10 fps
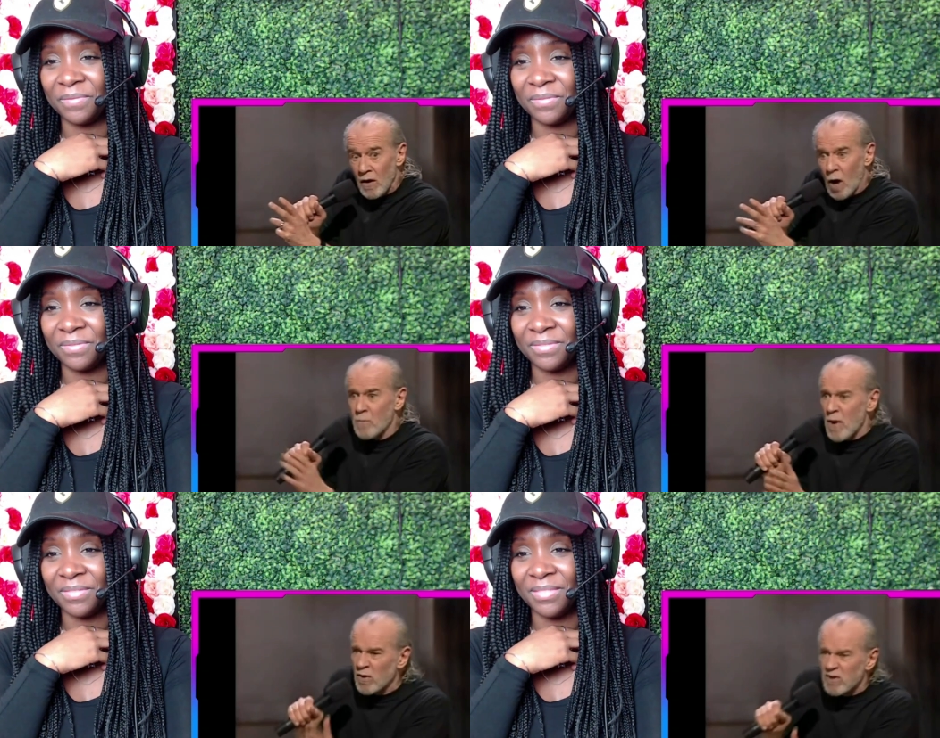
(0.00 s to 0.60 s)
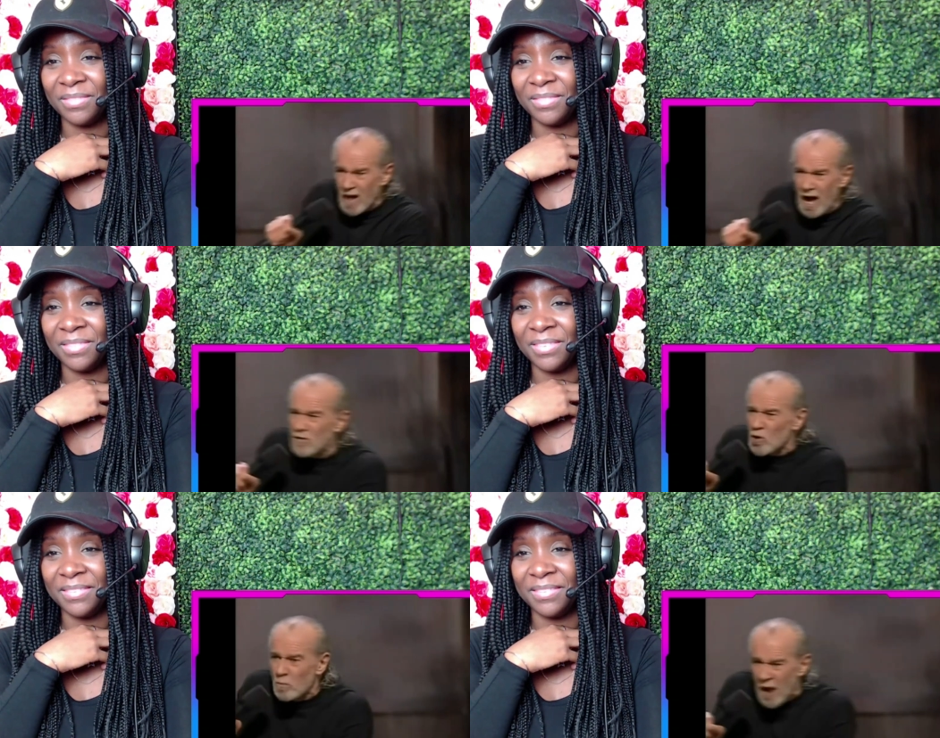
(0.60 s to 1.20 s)
Speaker 1: Are people's
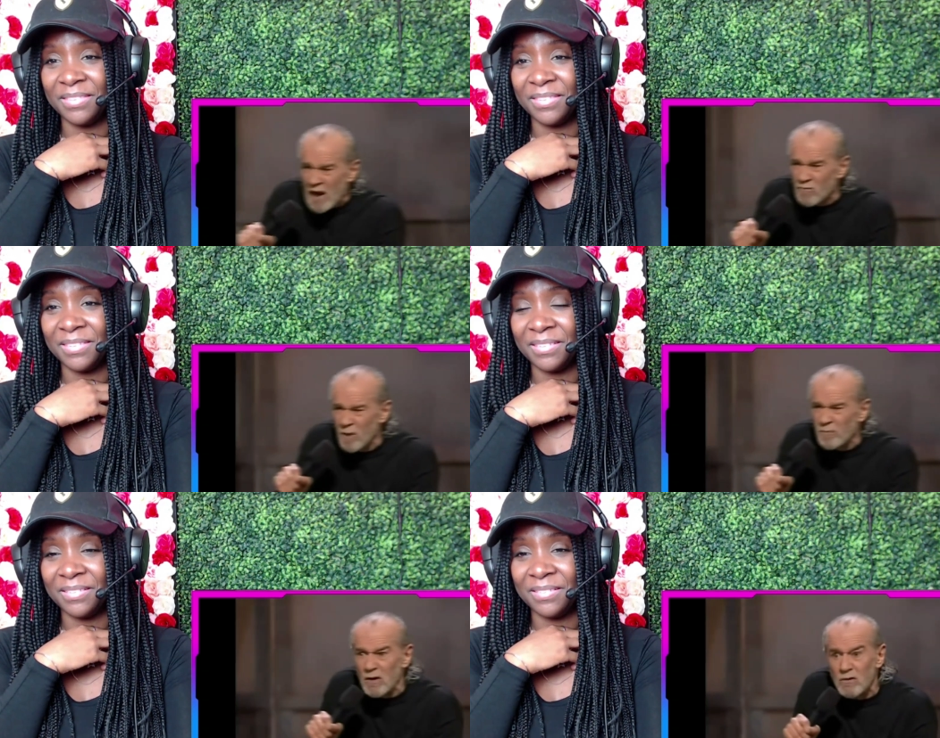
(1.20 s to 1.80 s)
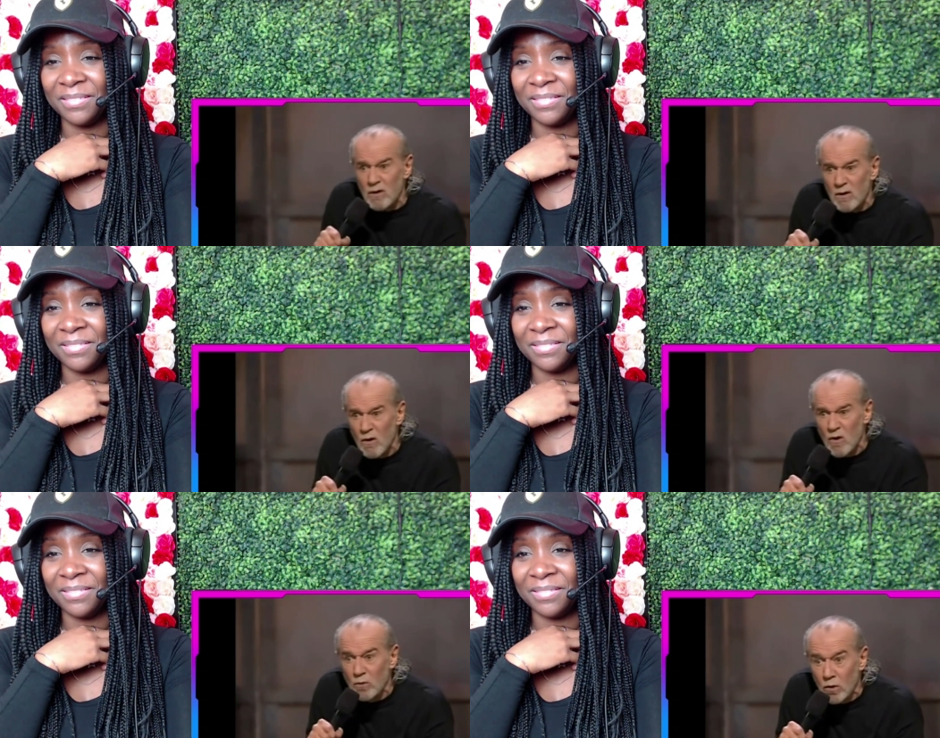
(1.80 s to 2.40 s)
lives so bankrupt they sit at
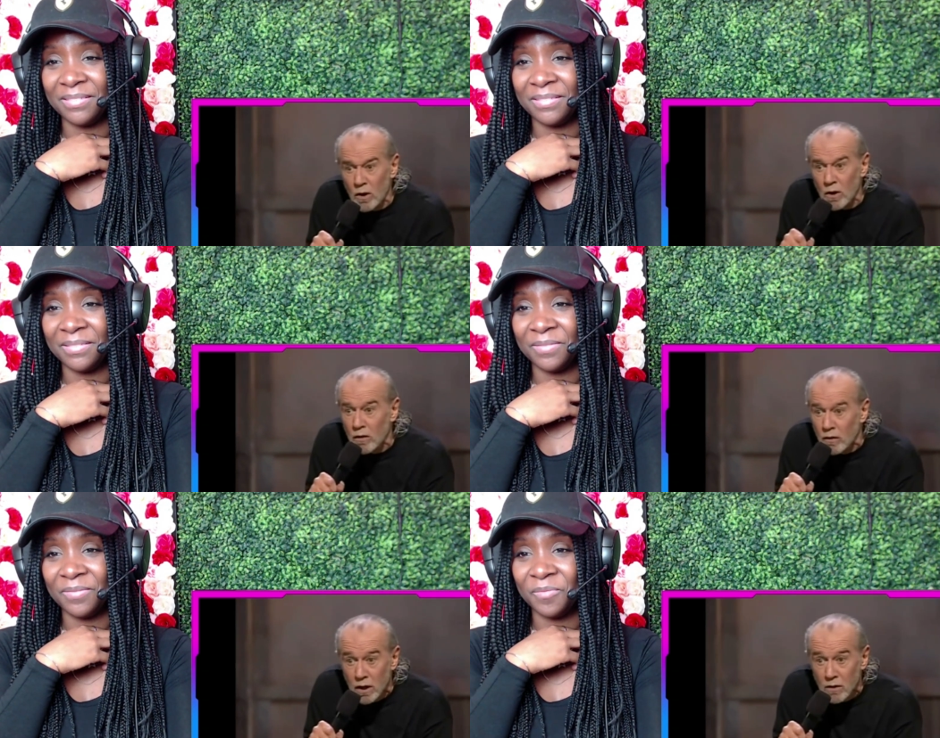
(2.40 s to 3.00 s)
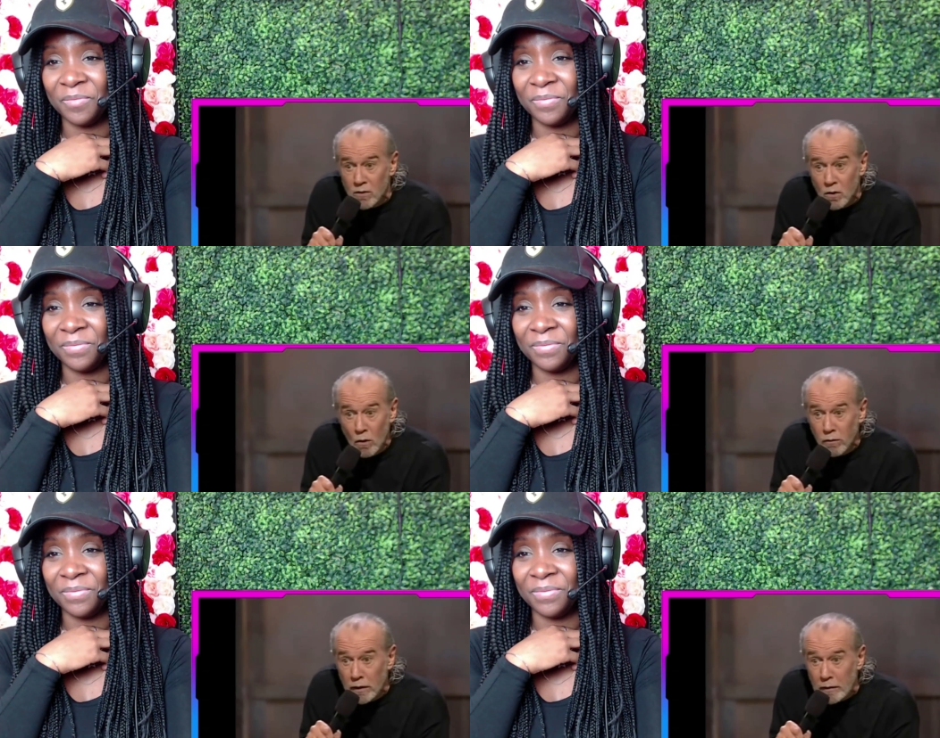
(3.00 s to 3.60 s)
home looking at things they
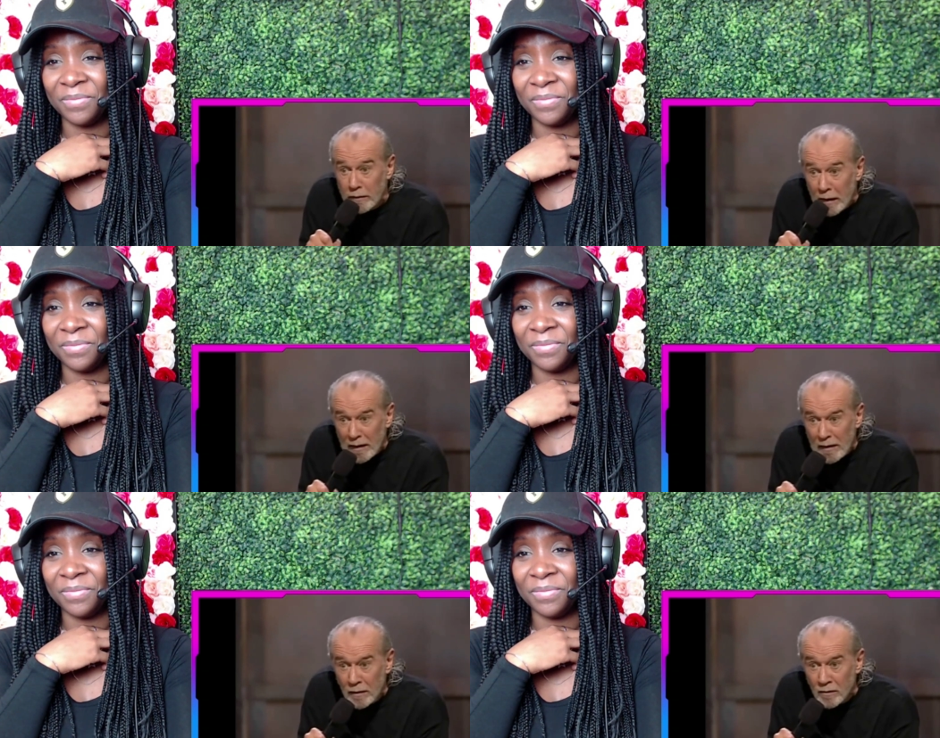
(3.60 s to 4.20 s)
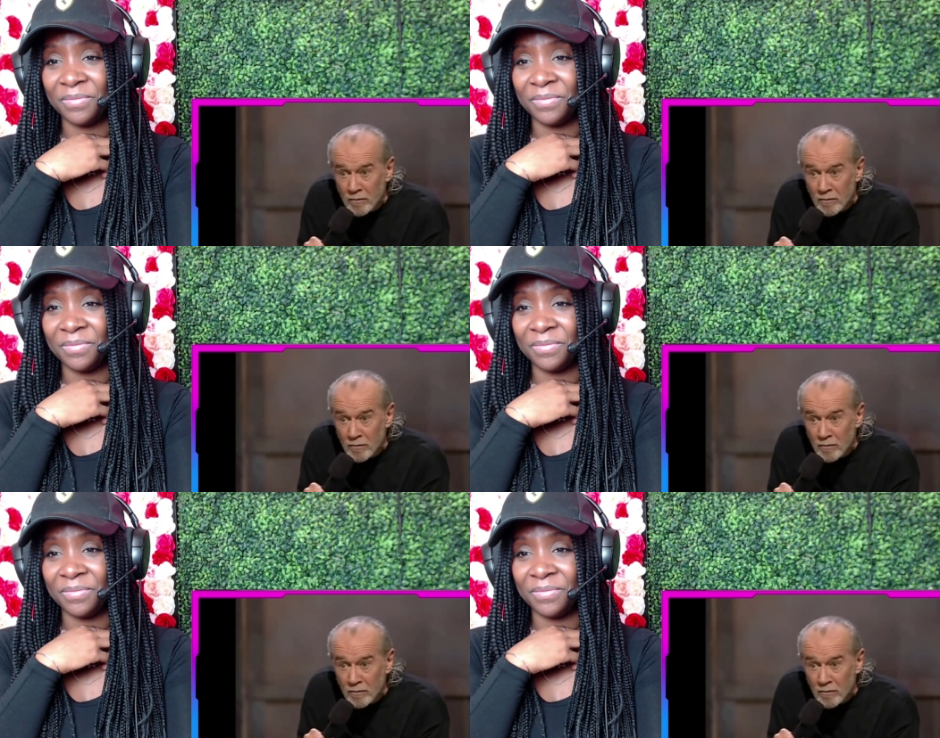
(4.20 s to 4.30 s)
already did?